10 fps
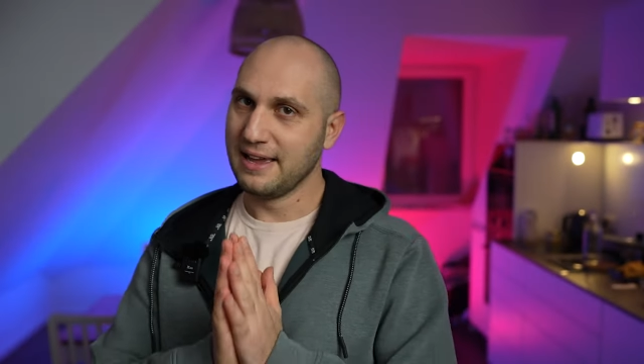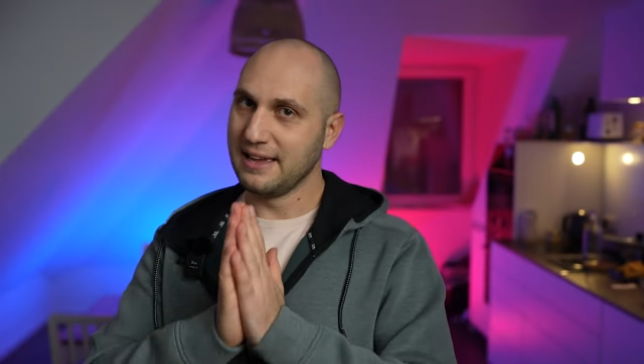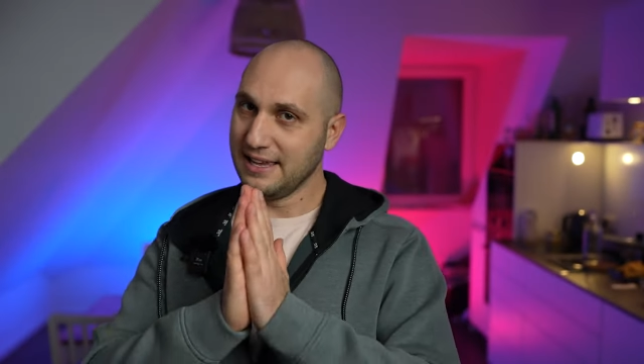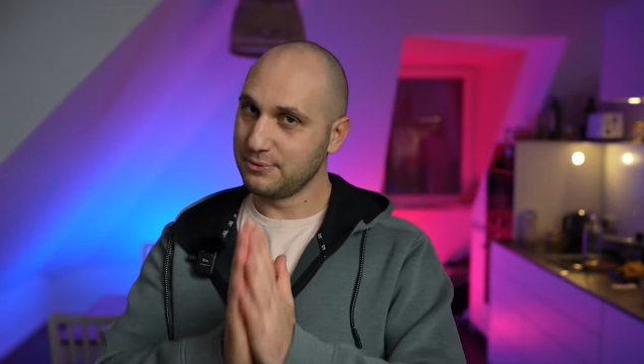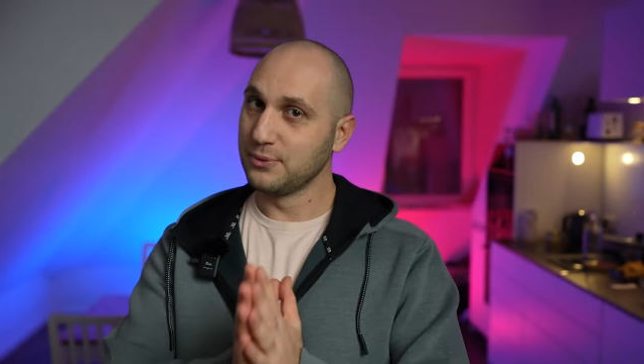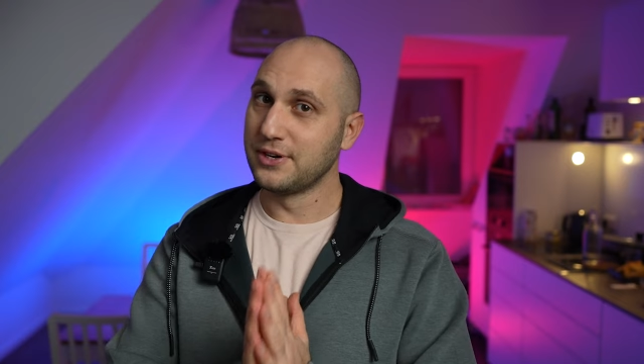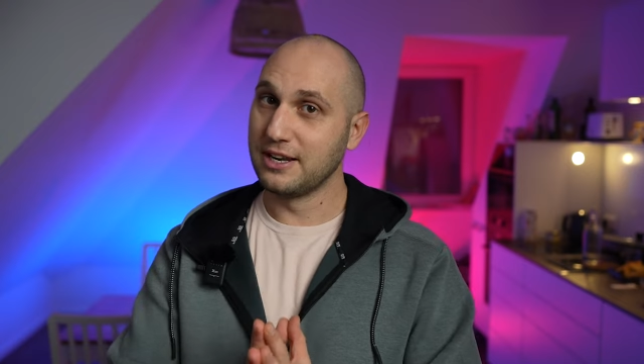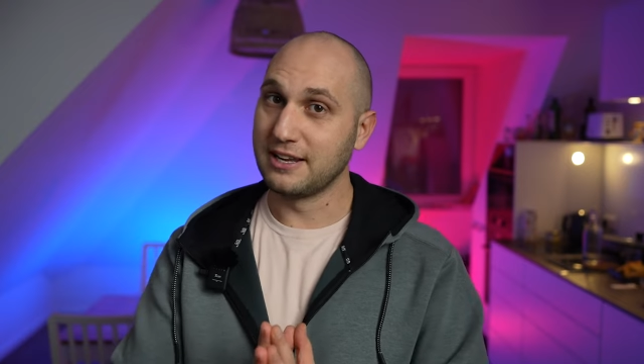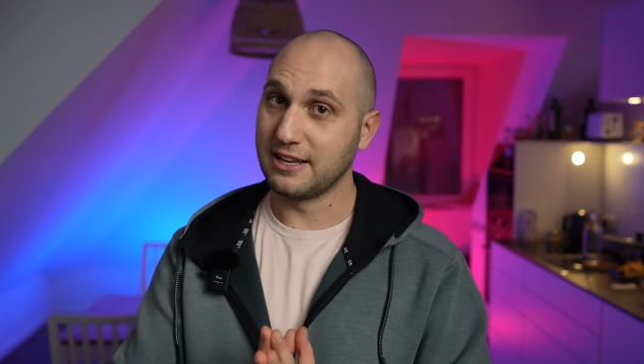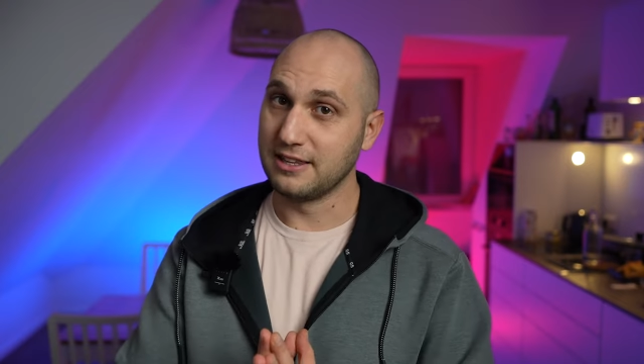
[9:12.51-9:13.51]
It will
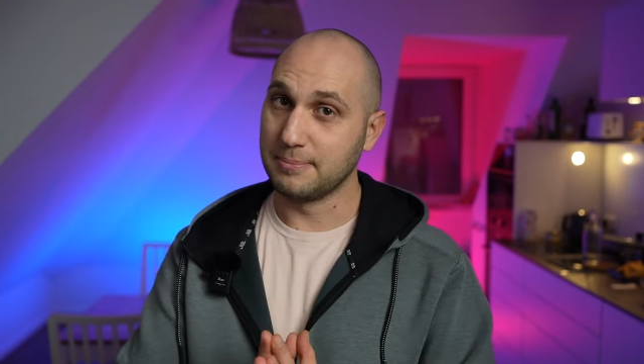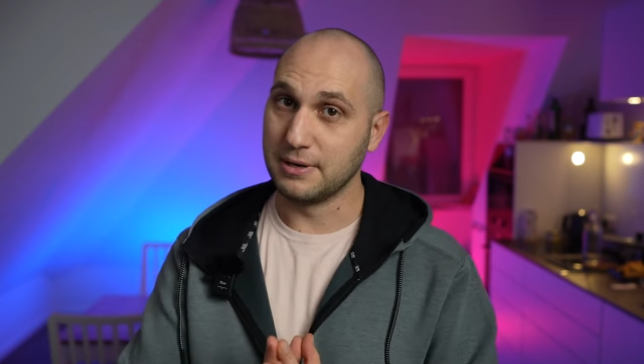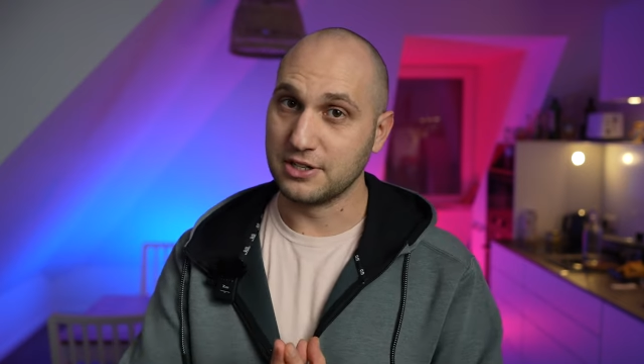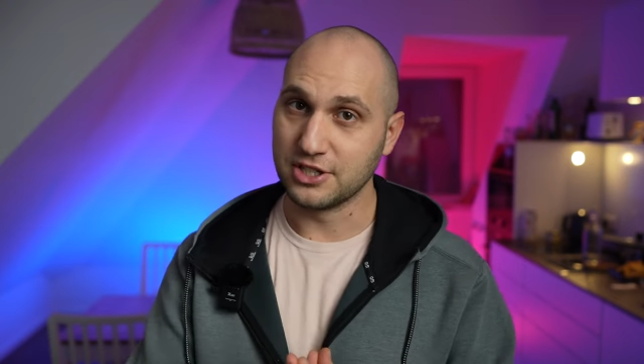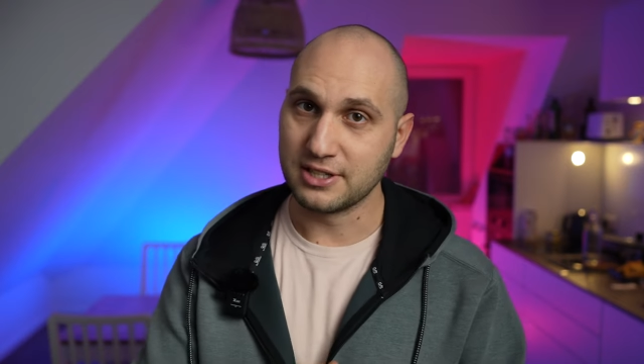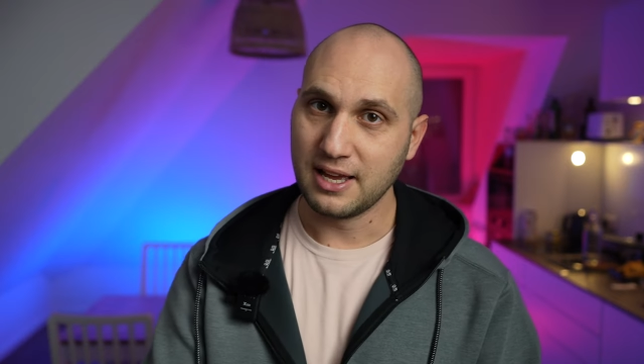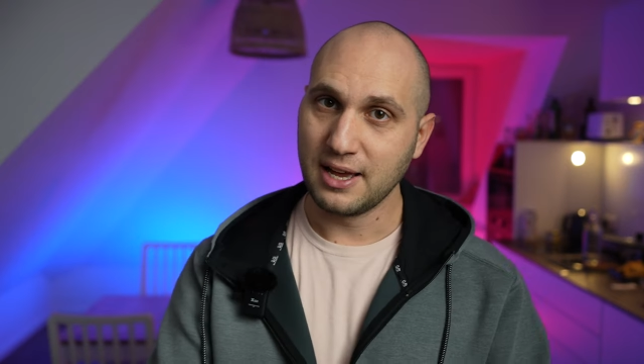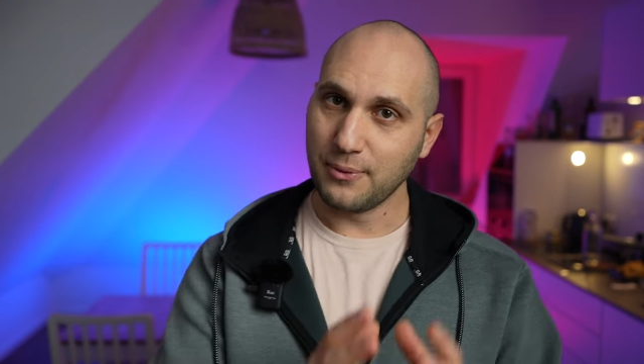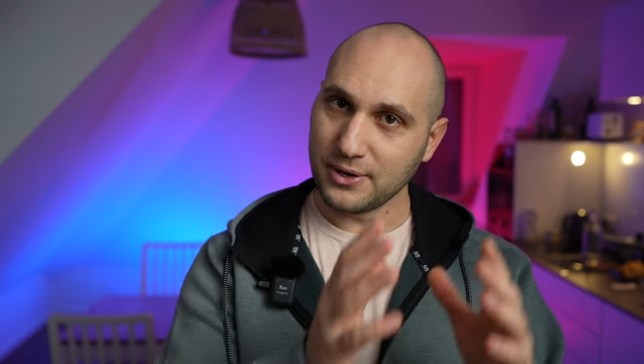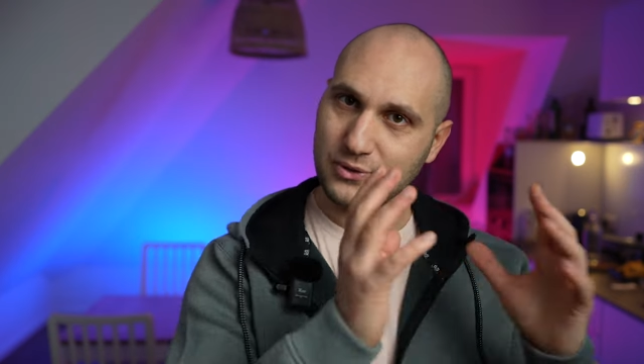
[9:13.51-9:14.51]
really hit the budget.
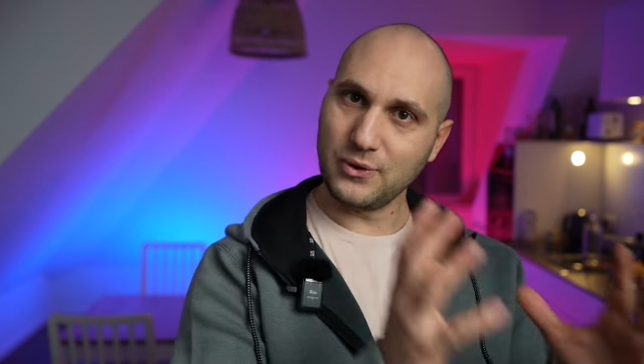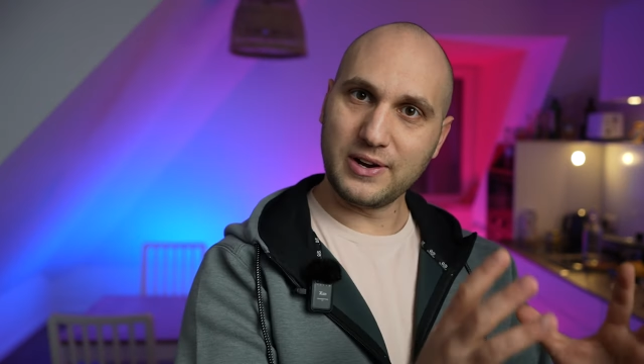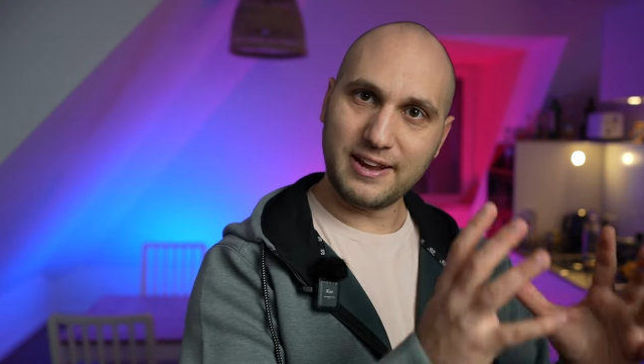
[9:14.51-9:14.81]
When you don't